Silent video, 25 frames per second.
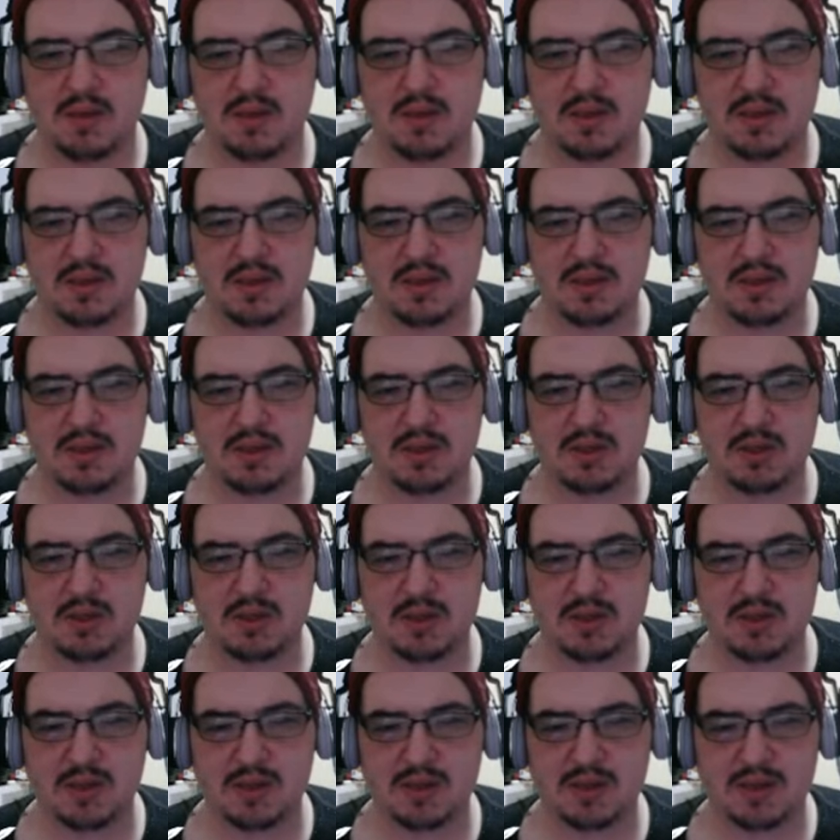Get these
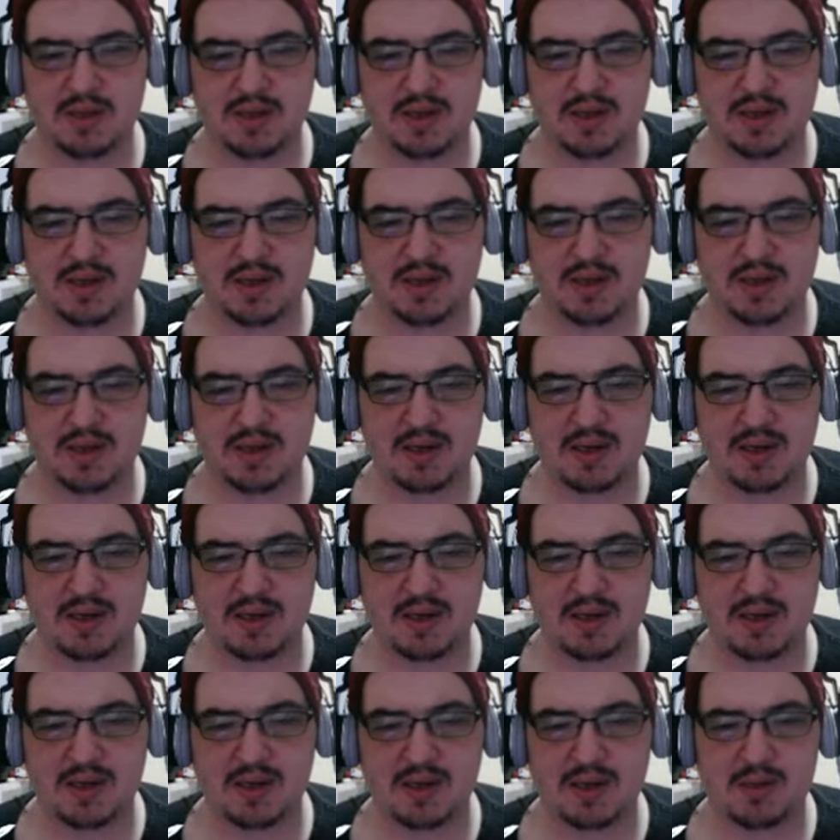shells. I kind of wish I
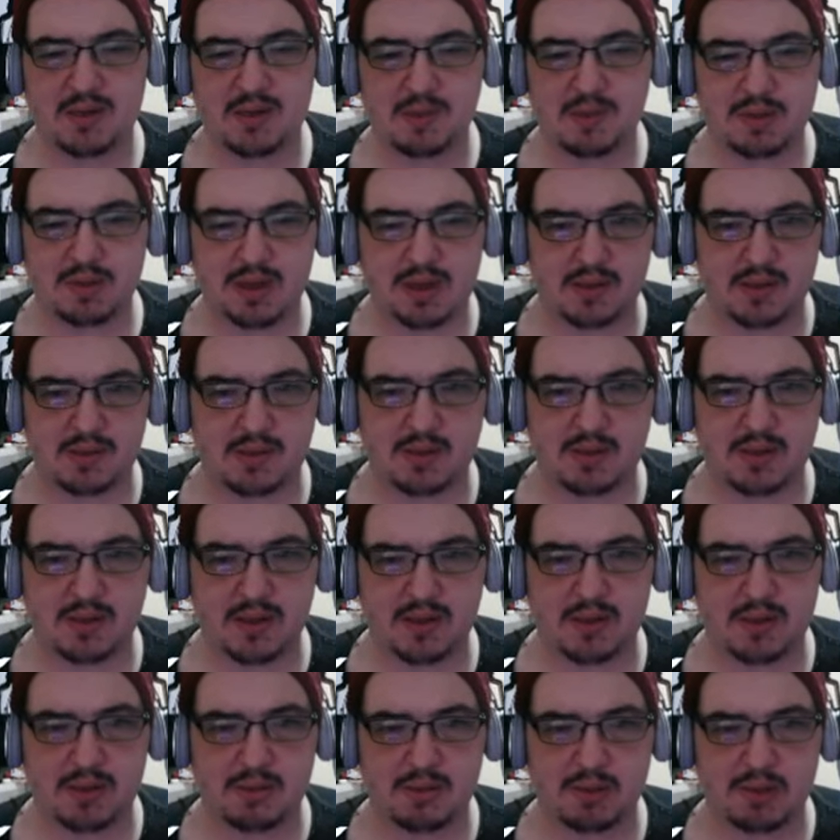had a
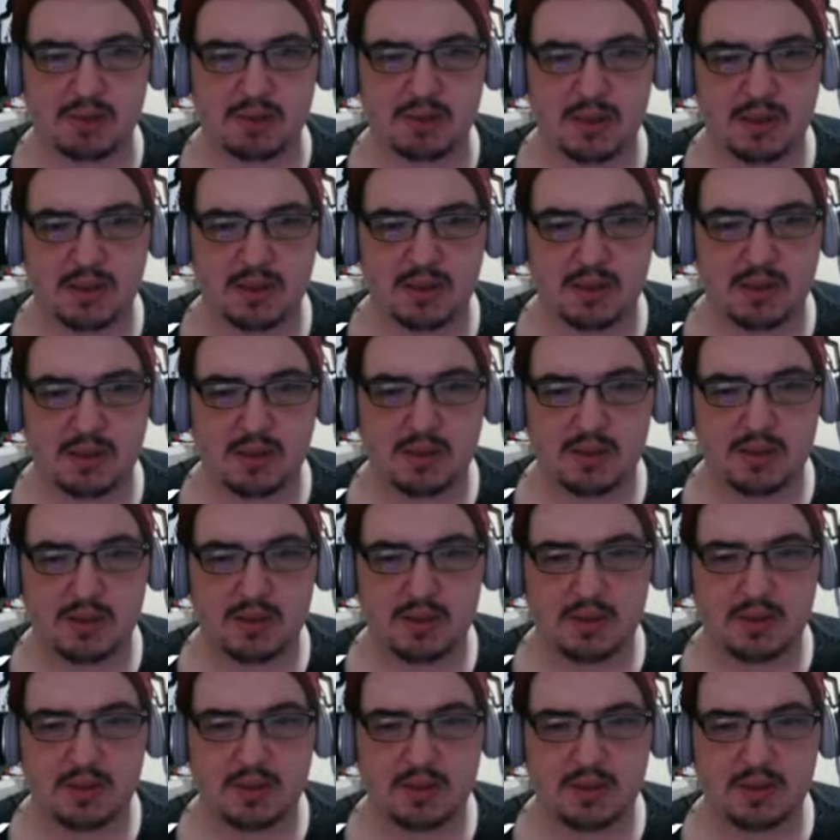jackhammer.
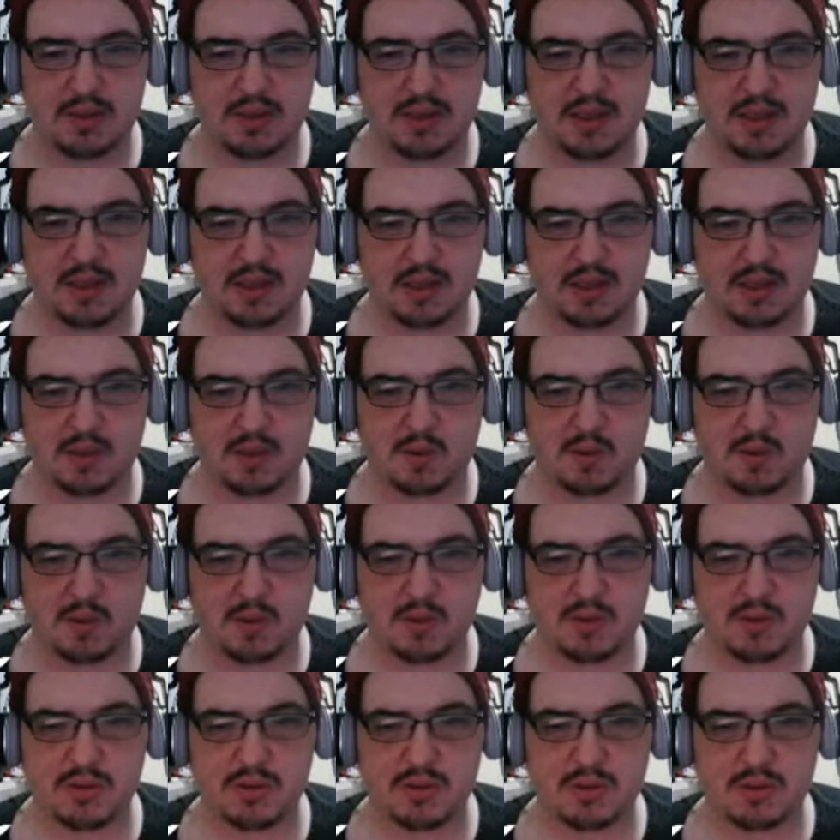Take that coral
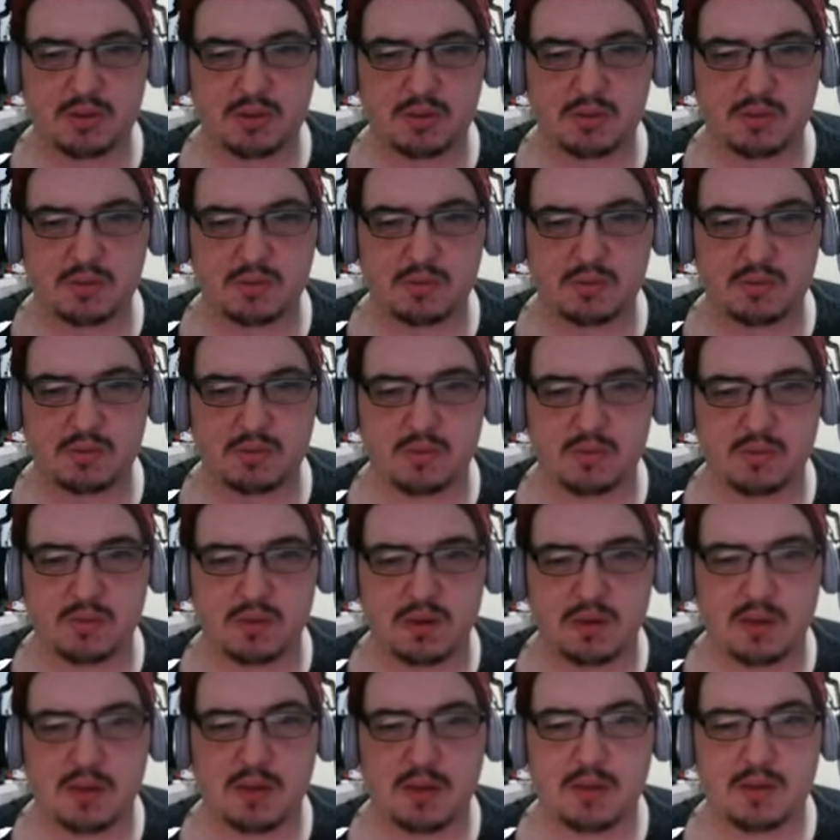too.
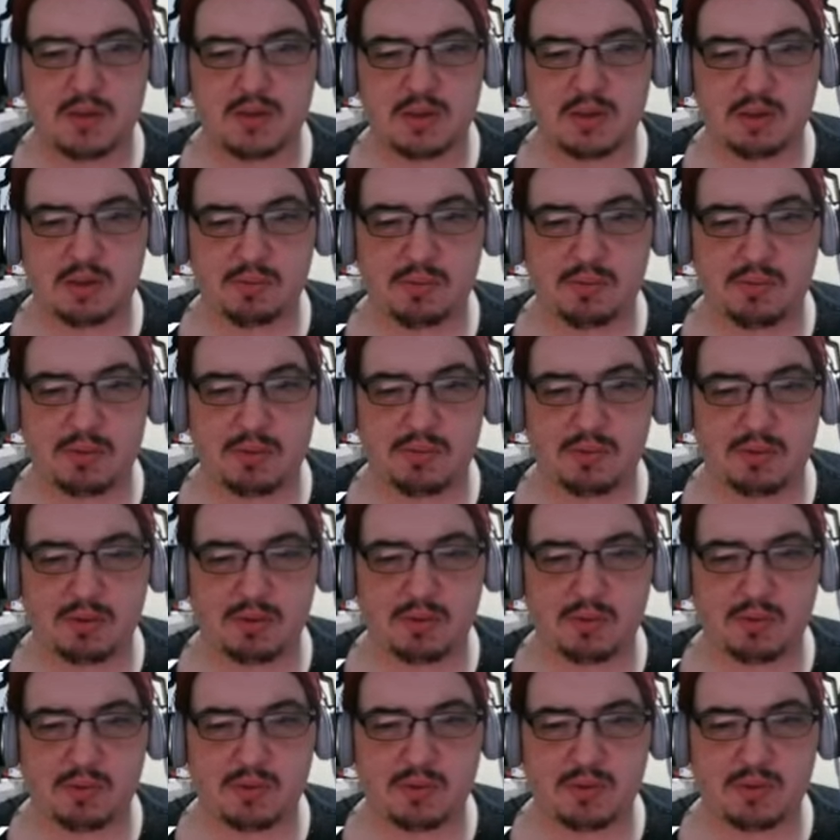So remember,
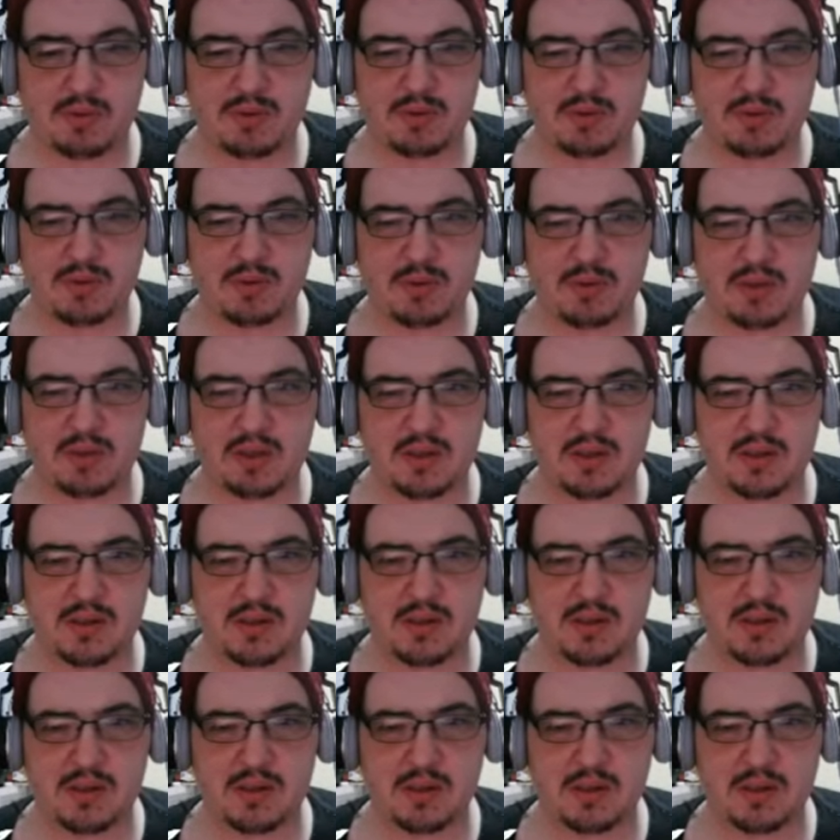when we're doing